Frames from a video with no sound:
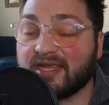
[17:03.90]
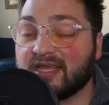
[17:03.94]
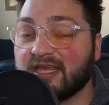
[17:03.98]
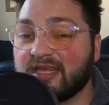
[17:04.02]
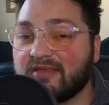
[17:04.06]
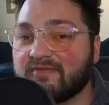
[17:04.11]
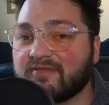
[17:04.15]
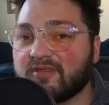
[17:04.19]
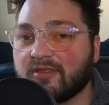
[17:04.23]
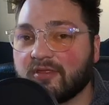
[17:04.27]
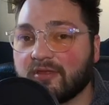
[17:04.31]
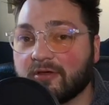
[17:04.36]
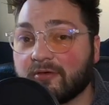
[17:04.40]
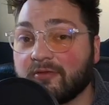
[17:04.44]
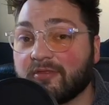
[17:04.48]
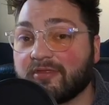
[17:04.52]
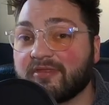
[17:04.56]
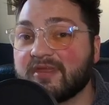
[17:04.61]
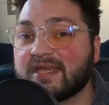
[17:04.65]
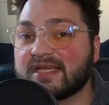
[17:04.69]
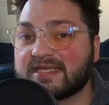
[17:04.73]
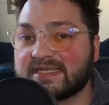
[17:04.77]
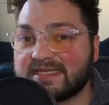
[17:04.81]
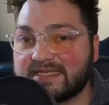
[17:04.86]
even though
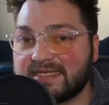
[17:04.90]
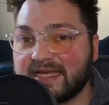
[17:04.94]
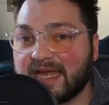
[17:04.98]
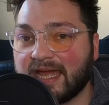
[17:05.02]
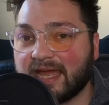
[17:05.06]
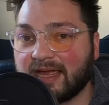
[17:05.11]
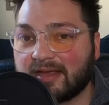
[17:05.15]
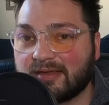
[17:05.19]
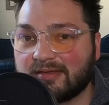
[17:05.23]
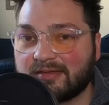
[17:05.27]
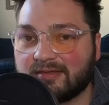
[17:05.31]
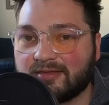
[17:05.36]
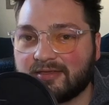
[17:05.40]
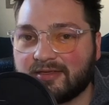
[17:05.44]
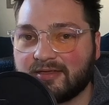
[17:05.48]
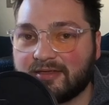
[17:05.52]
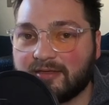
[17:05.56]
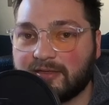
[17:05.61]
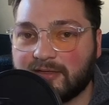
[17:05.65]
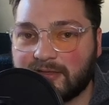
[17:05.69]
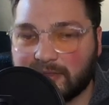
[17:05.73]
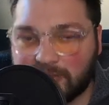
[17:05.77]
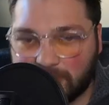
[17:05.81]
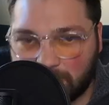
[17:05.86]
this deck,
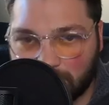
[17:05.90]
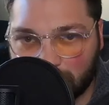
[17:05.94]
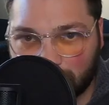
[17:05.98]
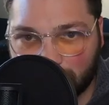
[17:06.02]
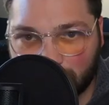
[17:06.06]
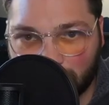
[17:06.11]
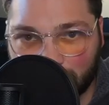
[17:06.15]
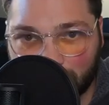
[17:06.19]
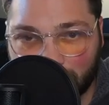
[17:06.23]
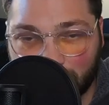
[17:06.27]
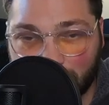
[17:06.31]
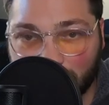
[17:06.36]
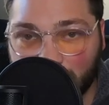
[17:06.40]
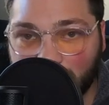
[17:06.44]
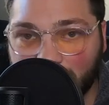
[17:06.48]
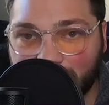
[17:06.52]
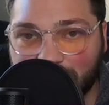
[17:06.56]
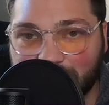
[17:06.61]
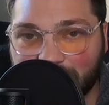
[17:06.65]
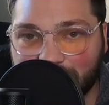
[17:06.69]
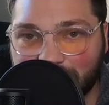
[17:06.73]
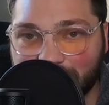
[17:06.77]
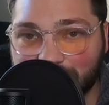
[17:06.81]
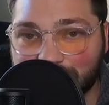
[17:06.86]
like all
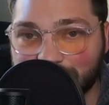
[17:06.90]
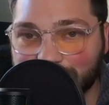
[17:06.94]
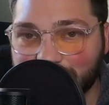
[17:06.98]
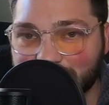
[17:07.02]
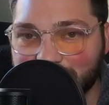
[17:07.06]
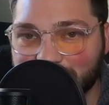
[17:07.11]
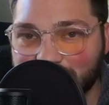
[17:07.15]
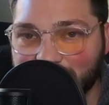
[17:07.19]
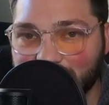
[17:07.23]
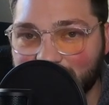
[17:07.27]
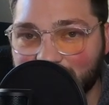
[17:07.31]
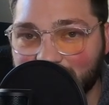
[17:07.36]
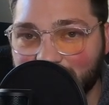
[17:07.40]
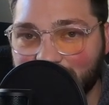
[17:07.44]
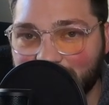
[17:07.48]
the other duel terminal